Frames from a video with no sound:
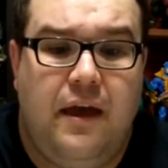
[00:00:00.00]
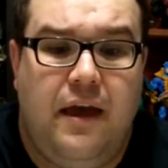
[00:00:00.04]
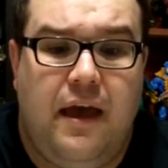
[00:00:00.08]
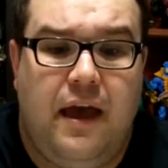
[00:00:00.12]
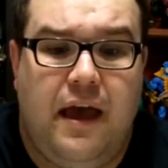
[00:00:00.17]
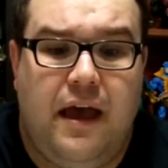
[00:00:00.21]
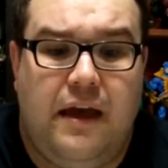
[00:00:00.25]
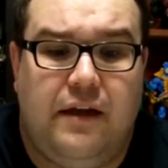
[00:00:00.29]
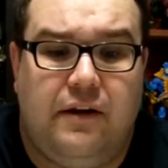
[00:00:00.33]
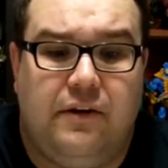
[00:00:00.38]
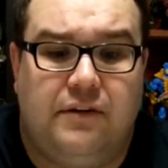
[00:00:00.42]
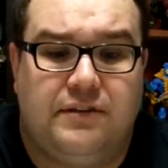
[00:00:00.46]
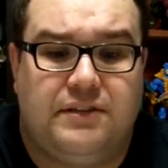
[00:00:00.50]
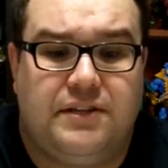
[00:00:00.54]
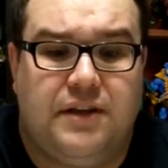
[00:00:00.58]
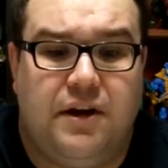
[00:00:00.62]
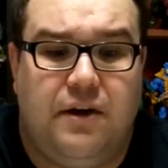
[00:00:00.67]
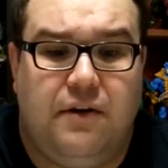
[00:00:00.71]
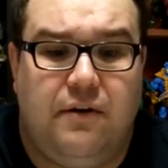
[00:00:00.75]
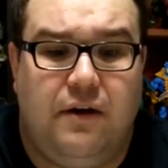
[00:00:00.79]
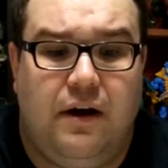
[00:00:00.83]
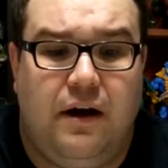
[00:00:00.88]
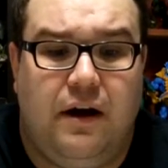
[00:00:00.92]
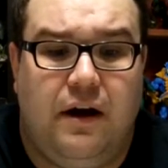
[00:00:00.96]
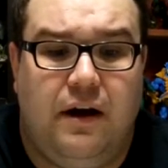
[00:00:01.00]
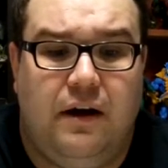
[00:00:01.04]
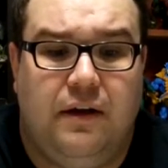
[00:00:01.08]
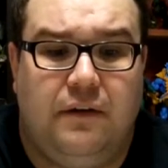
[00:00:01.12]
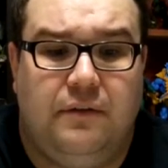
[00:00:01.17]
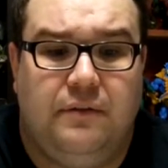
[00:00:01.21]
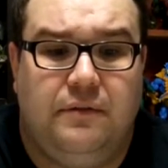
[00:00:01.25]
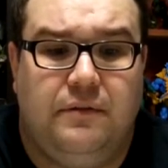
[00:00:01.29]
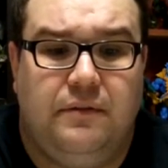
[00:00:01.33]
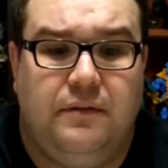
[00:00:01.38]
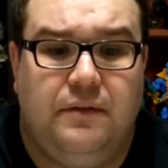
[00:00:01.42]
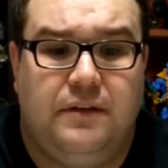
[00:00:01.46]
And
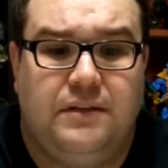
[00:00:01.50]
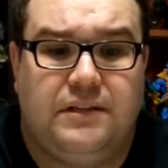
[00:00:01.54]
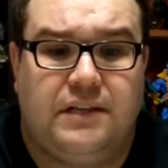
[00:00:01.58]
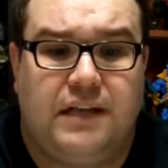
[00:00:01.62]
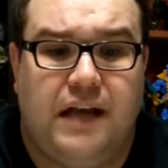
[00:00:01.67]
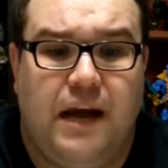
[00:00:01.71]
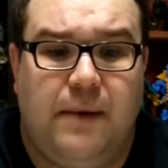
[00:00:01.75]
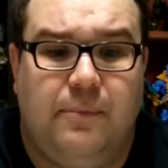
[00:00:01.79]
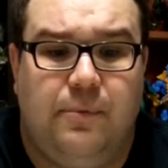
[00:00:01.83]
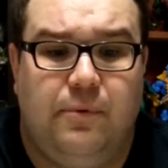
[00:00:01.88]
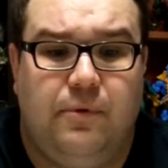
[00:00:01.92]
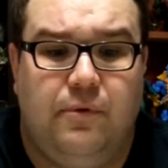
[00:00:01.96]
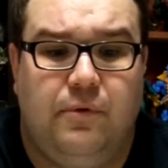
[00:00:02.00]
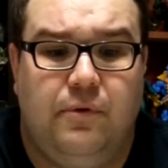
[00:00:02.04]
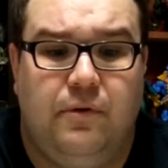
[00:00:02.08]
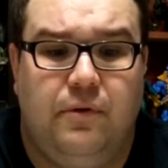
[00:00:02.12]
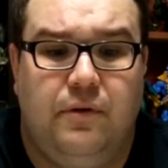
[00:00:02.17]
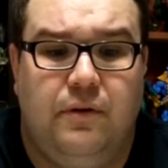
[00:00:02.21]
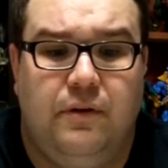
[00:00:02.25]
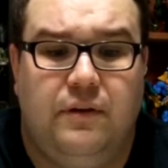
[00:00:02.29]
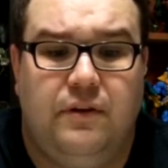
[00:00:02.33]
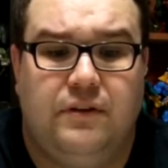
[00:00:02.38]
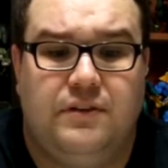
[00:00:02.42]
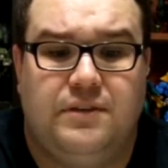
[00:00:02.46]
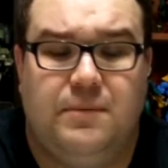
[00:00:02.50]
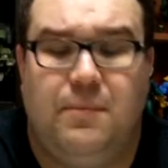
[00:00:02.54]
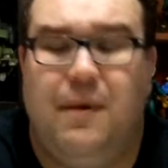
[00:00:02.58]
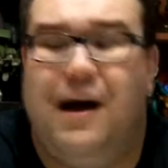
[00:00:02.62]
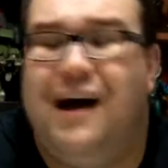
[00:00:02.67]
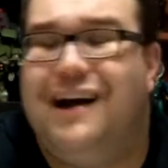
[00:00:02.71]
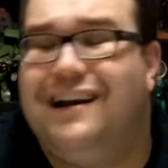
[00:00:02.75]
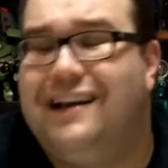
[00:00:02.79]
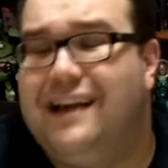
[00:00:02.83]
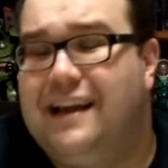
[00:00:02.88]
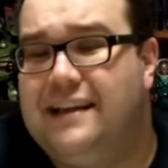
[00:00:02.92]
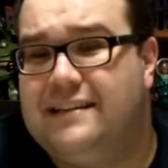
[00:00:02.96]
also, there's a
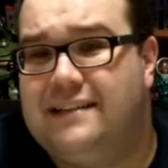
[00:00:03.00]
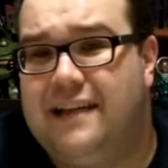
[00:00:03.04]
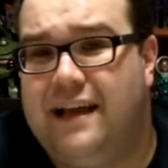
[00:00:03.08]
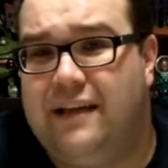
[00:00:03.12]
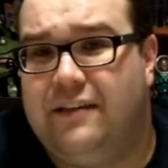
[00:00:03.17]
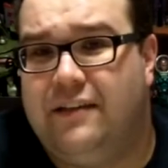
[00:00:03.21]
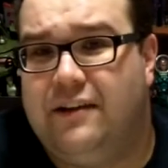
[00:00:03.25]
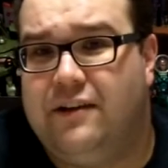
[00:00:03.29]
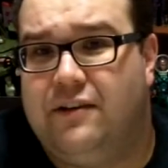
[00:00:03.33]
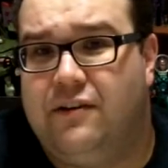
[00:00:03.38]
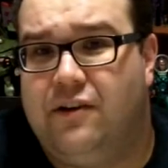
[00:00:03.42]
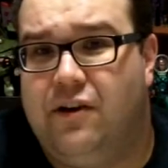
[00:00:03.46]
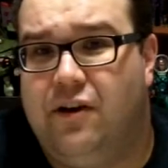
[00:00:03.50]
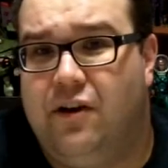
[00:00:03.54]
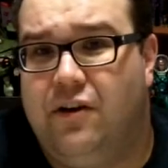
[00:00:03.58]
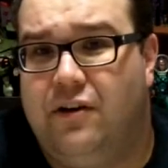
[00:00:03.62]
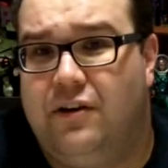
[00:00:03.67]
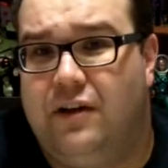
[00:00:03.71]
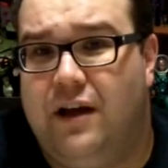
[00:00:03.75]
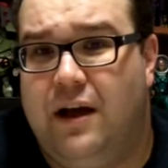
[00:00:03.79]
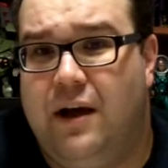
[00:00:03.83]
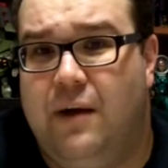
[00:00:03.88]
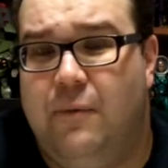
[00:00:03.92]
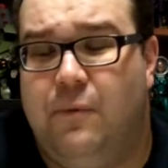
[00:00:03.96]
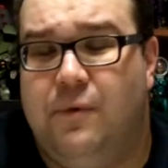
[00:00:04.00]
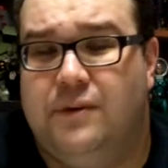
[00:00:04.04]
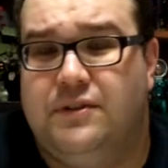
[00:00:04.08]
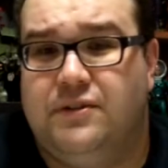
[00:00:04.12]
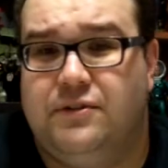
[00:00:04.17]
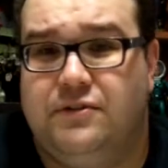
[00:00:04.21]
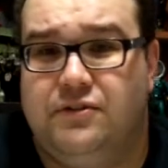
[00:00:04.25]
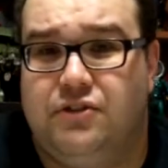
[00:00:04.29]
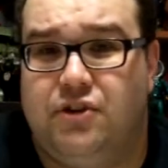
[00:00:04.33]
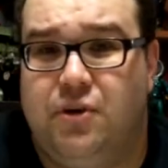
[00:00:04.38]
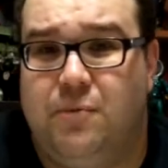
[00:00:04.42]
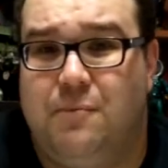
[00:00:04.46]
podcast out there called What's
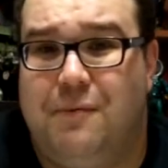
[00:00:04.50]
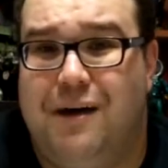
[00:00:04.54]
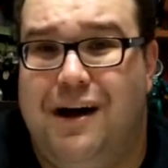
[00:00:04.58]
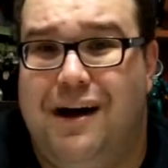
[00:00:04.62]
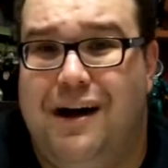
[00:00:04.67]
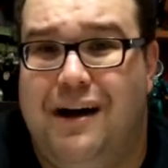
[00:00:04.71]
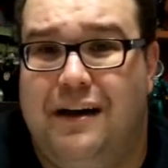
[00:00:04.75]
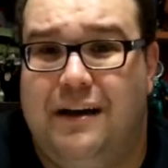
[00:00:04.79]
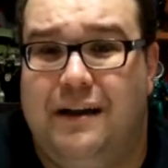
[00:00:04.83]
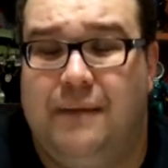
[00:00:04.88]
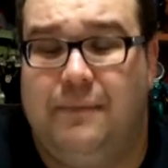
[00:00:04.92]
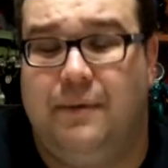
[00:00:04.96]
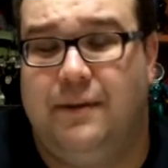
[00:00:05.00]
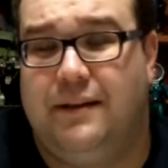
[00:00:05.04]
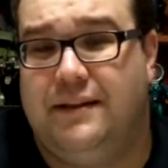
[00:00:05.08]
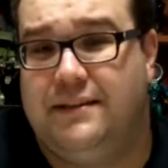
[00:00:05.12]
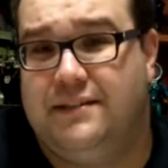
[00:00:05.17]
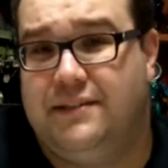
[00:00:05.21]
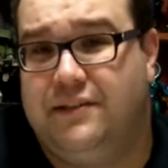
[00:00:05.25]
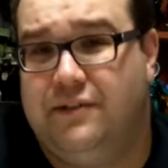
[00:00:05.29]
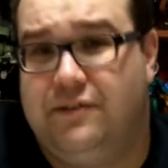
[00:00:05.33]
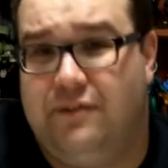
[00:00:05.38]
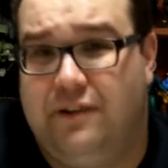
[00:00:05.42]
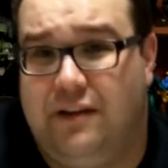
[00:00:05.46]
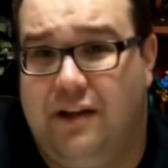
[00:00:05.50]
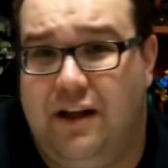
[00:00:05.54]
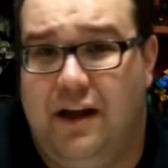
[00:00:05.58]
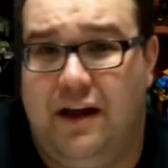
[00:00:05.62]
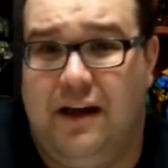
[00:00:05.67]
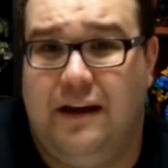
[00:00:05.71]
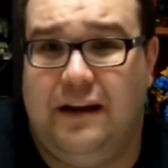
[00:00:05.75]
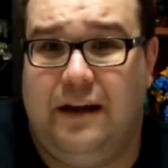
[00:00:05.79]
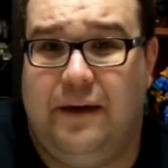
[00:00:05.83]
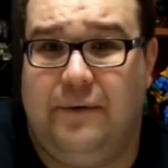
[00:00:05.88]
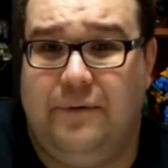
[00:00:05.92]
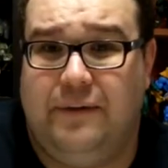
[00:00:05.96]
on Joe Mind. I've been listening to it a
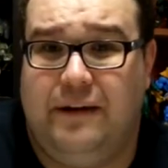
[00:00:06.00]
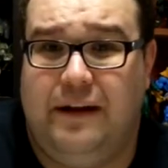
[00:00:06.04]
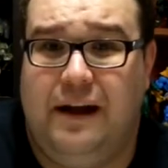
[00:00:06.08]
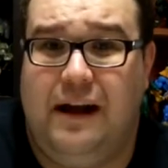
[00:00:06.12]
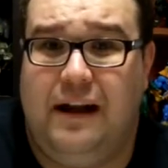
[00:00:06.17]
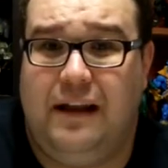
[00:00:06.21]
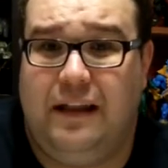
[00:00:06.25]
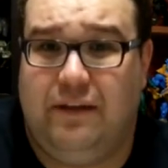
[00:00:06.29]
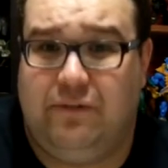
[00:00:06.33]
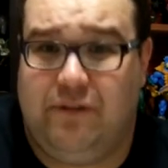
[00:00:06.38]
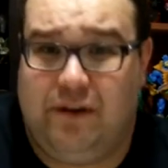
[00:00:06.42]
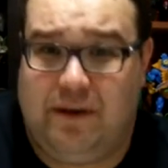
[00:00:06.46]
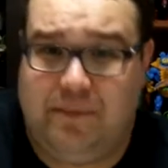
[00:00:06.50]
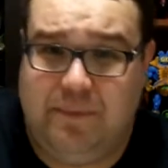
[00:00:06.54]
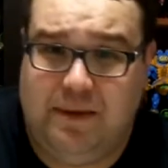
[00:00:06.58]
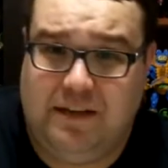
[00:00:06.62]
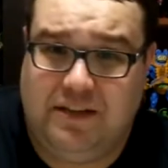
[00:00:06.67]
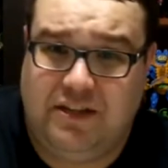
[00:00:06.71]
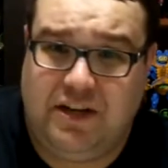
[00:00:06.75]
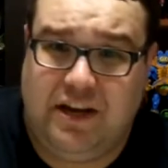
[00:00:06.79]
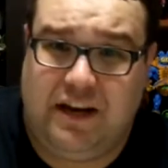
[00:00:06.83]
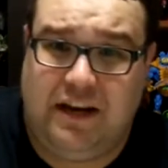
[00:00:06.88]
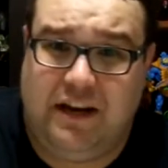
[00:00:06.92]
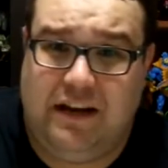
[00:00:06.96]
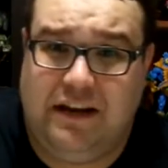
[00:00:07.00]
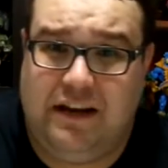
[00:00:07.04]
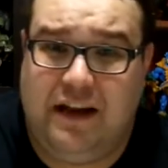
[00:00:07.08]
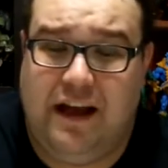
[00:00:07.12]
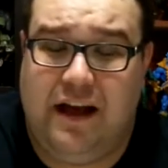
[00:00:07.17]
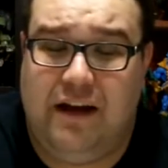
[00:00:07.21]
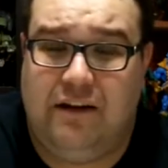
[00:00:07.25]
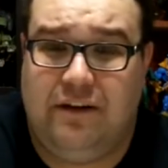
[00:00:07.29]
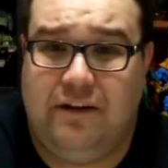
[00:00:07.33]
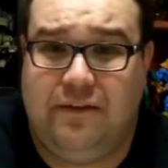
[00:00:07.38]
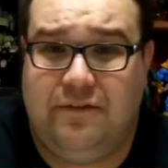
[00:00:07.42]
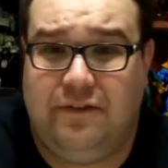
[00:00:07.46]
lot. I would highly recommend checking it
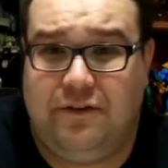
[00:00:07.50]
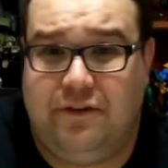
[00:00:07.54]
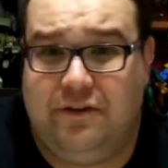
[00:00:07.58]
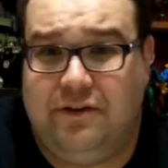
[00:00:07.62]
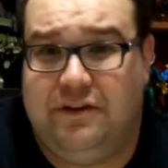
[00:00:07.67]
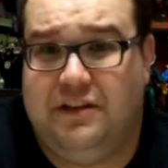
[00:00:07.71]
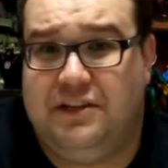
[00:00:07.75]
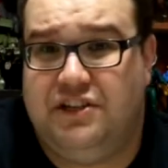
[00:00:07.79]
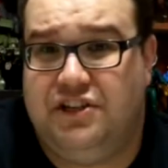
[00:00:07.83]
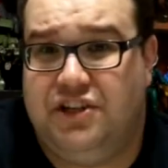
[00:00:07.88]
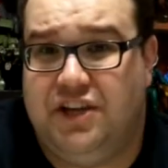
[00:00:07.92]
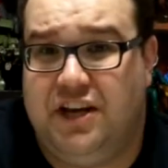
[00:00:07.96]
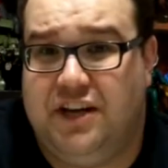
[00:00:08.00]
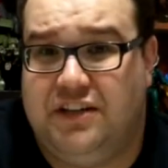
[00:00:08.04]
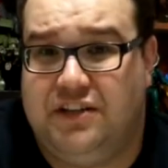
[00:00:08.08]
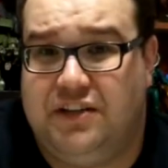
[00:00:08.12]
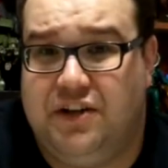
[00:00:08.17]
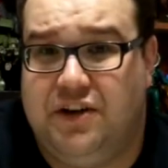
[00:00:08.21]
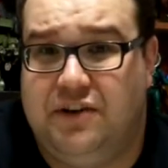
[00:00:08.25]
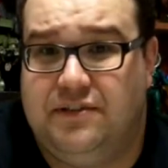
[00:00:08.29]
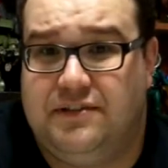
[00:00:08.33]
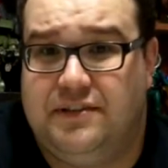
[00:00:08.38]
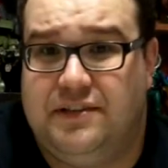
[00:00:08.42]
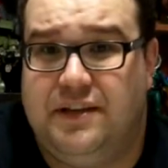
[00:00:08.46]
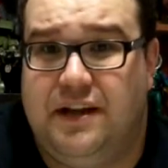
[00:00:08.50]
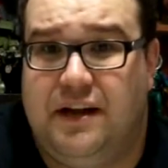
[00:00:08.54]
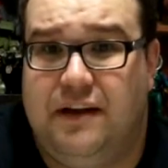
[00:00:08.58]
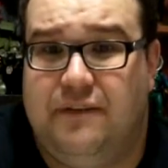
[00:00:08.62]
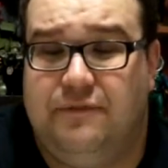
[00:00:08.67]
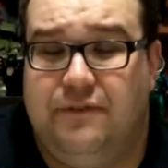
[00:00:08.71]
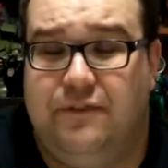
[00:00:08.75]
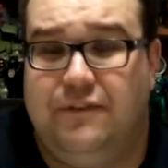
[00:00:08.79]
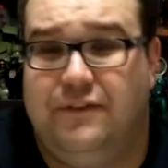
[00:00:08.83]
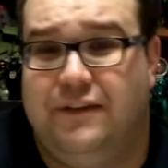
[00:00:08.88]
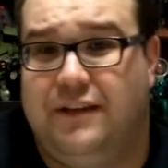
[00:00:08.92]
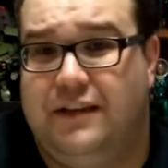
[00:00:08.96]
out if you're into G.I. Joe
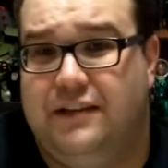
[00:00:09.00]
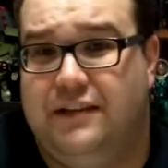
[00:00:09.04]
stuff, if you